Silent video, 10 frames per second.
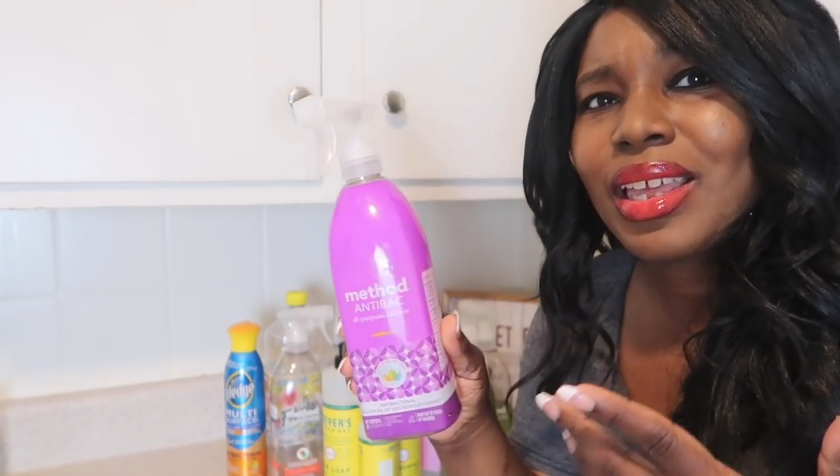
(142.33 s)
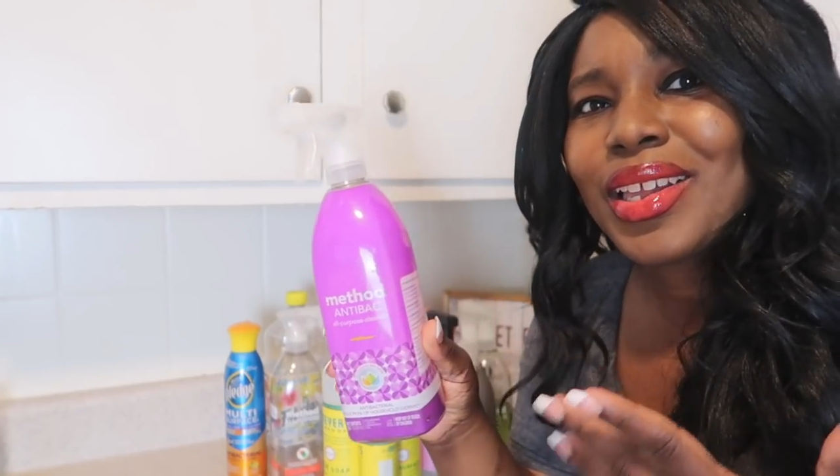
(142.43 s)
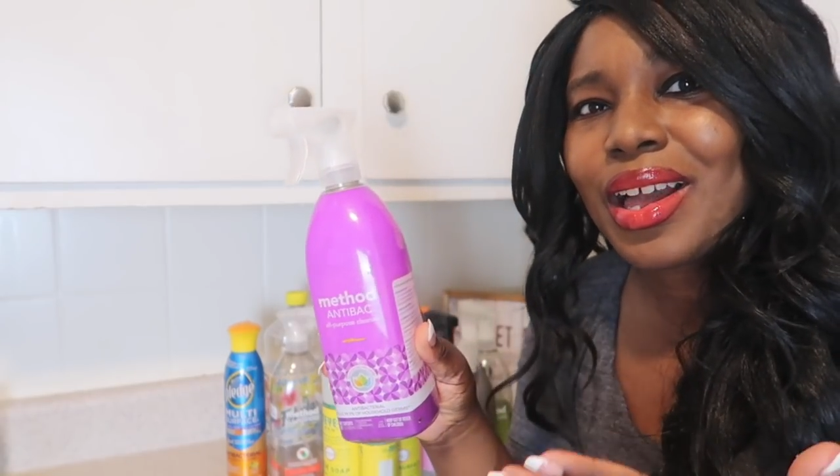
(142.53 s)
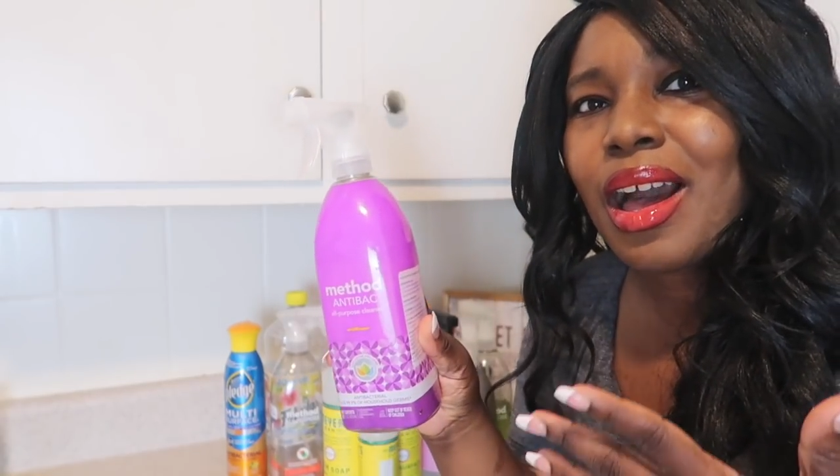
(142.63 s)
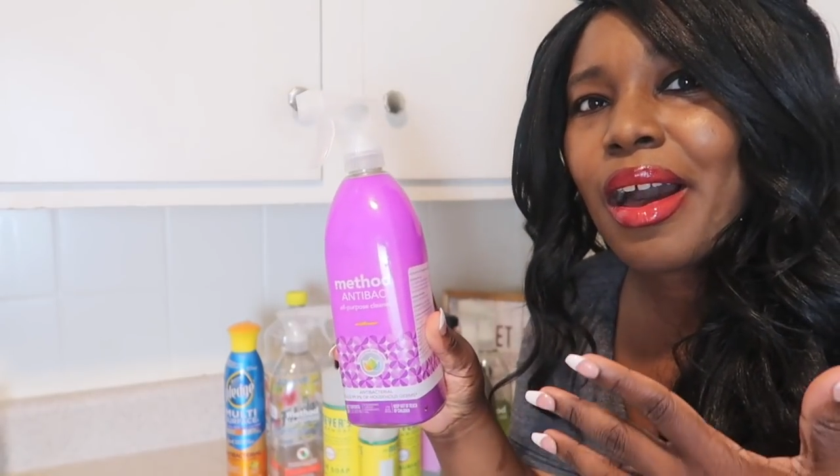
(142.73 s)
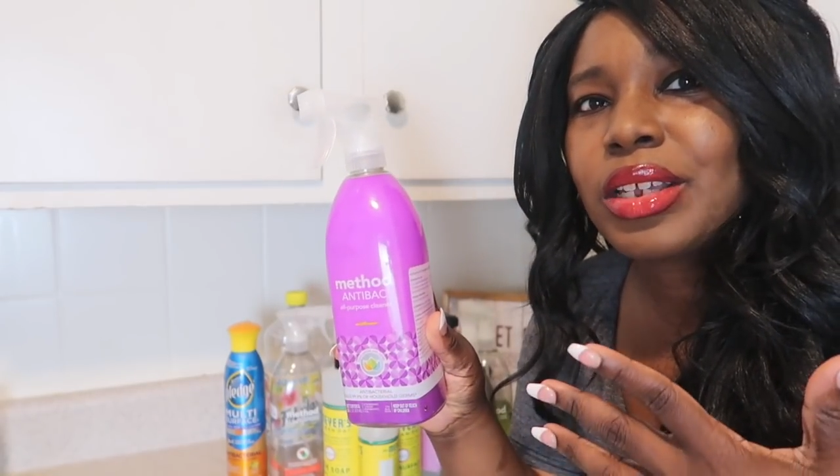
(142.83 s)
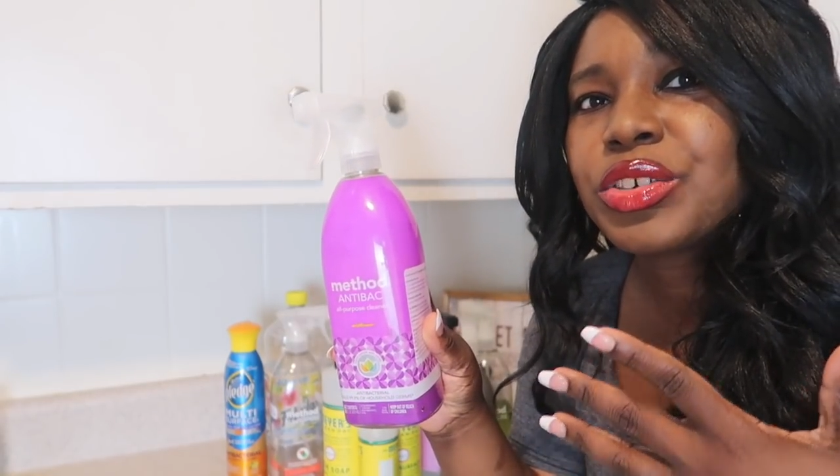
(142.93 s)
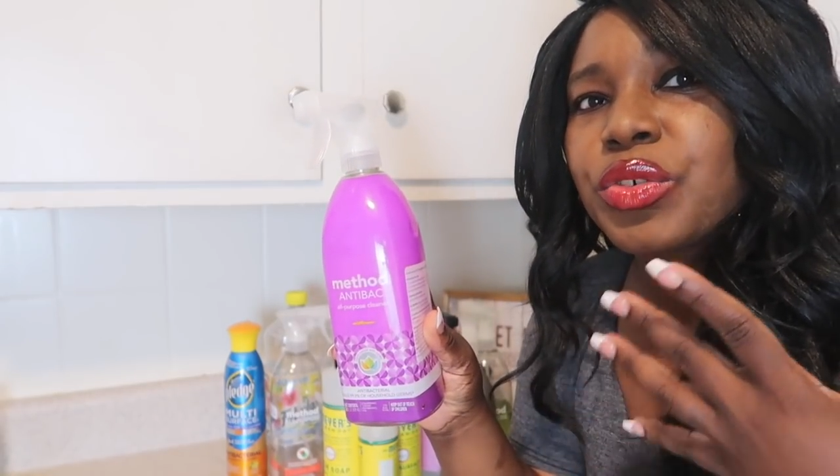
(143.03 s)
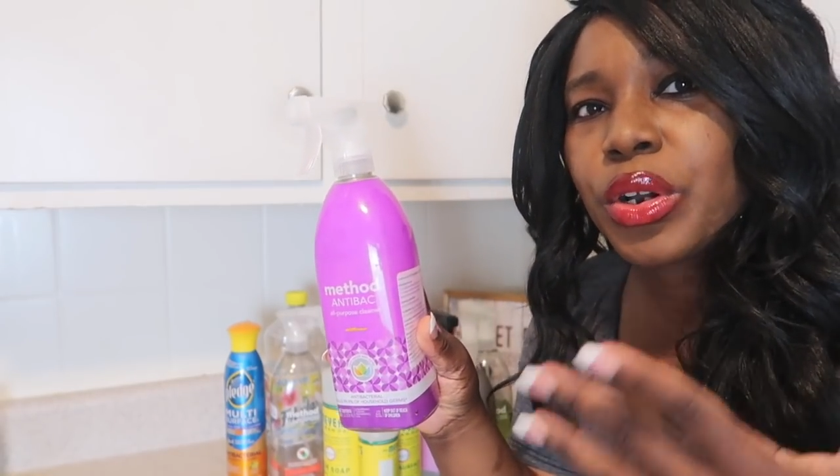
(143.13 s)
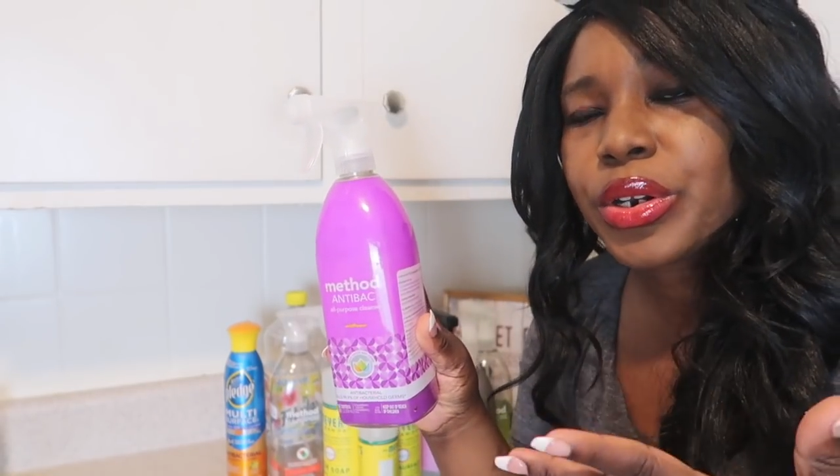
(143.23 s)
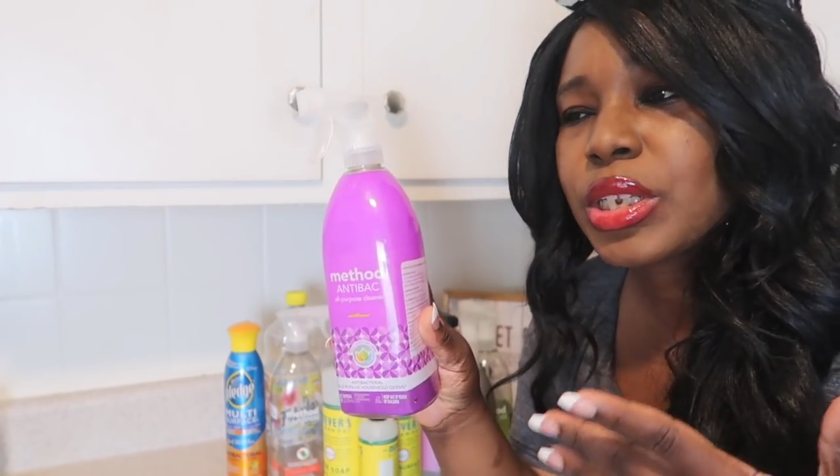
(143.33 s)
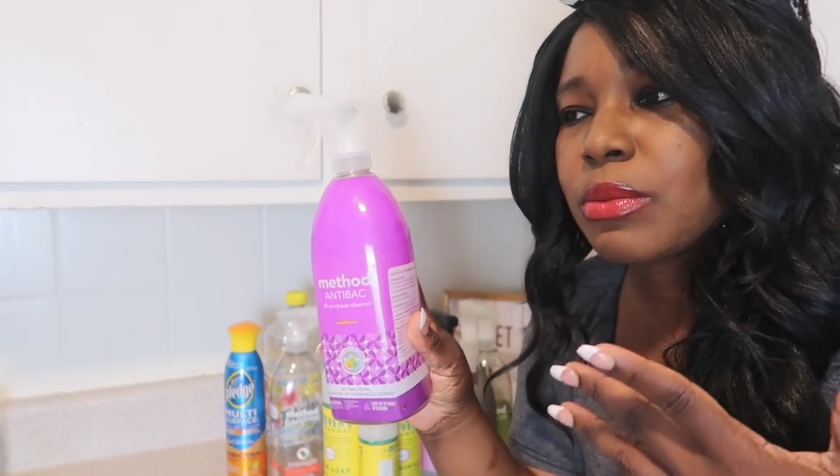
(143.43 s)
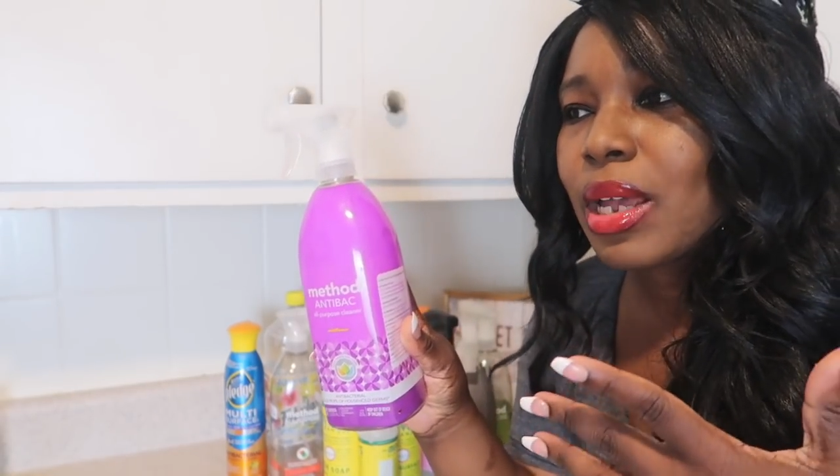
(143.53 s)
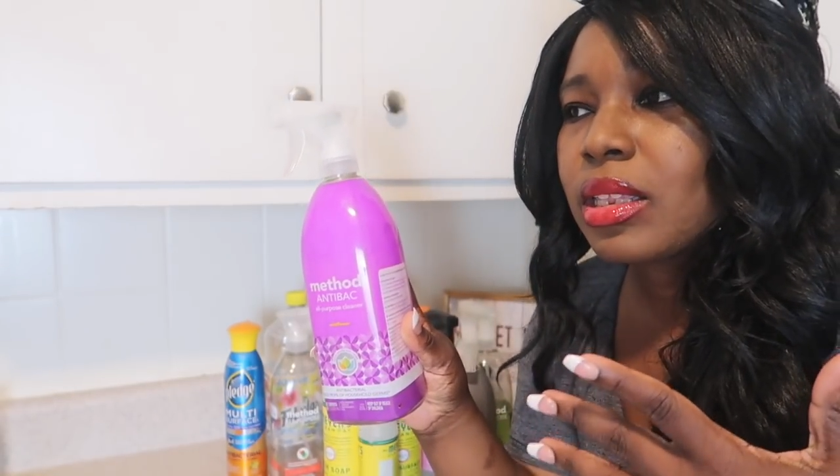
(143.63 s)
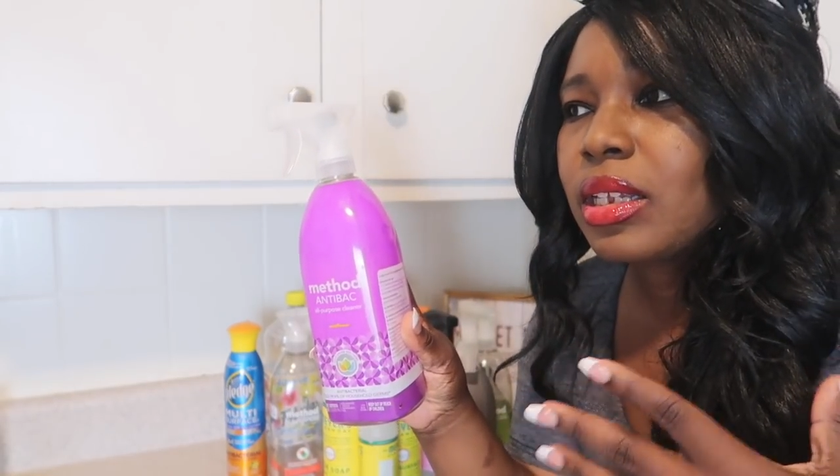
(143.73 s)
like stronger
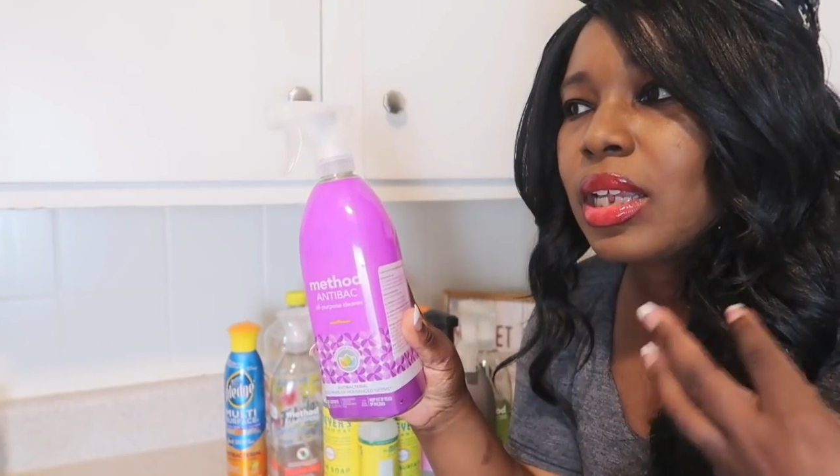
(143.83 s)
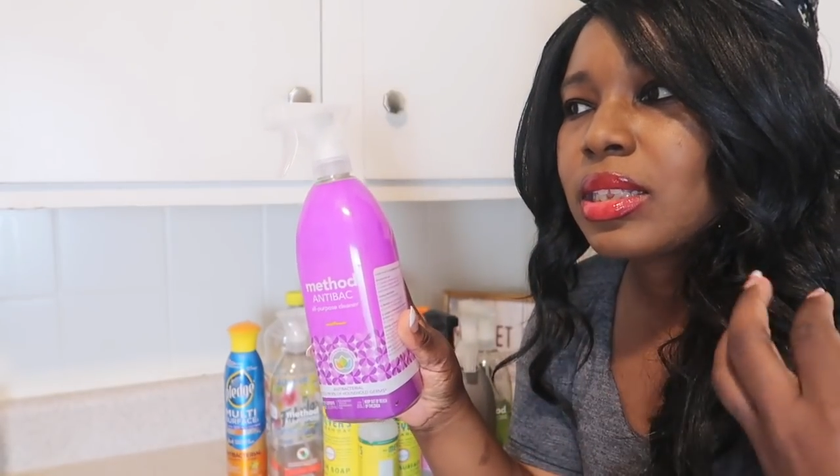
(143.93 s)
smelling.